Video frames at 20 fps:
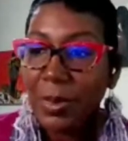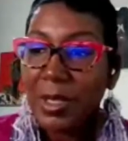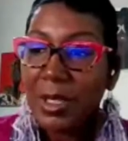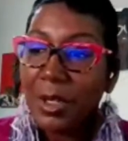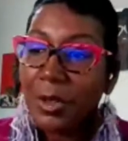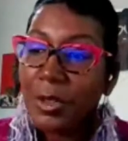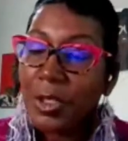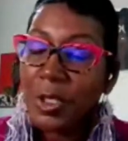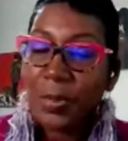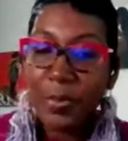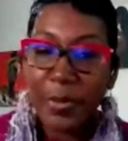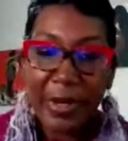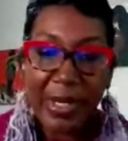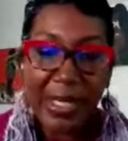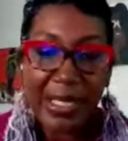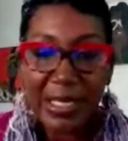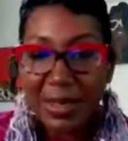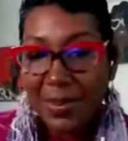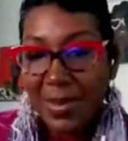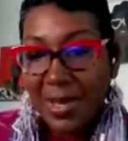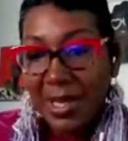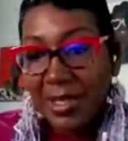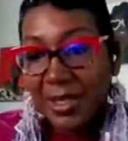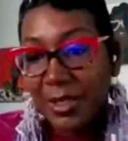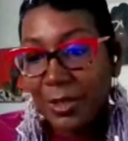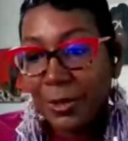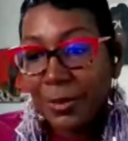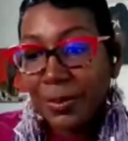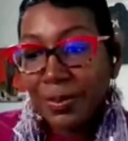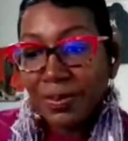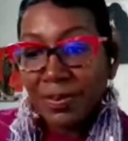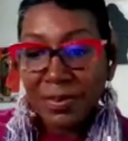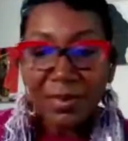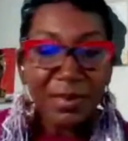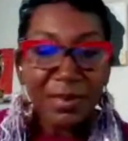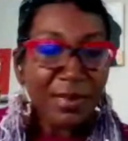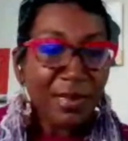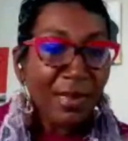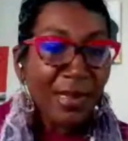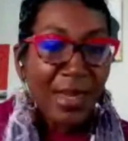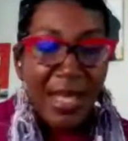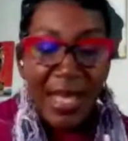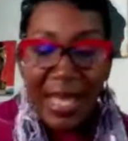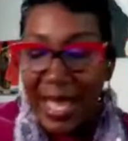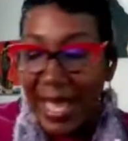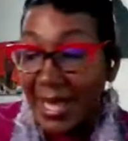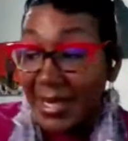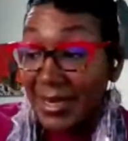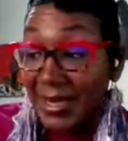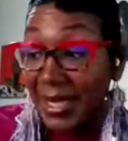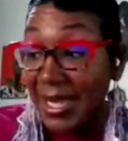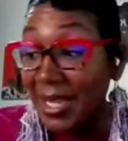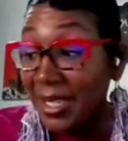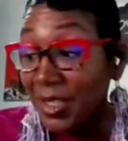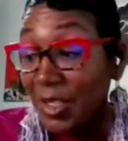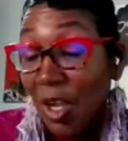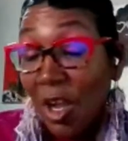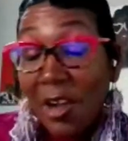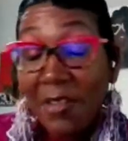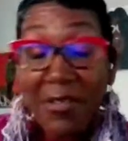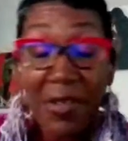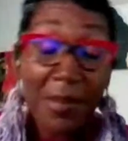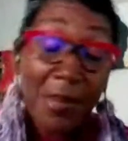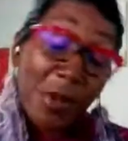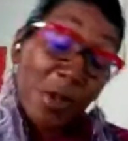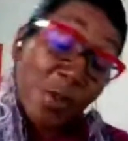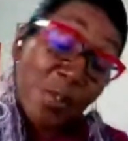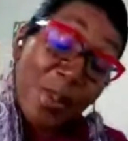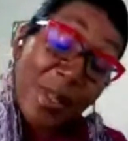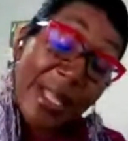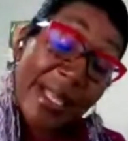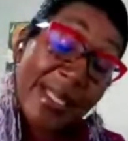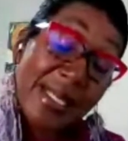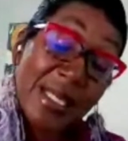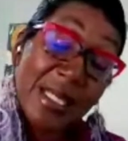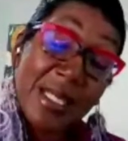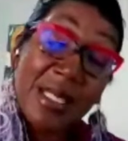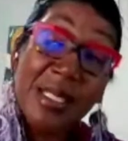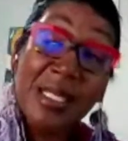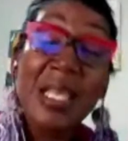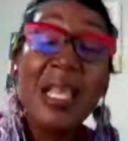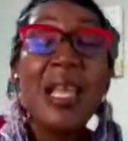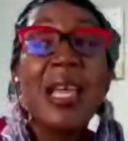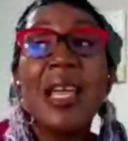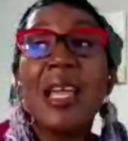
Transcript: We know spring semester has kicked off in most places.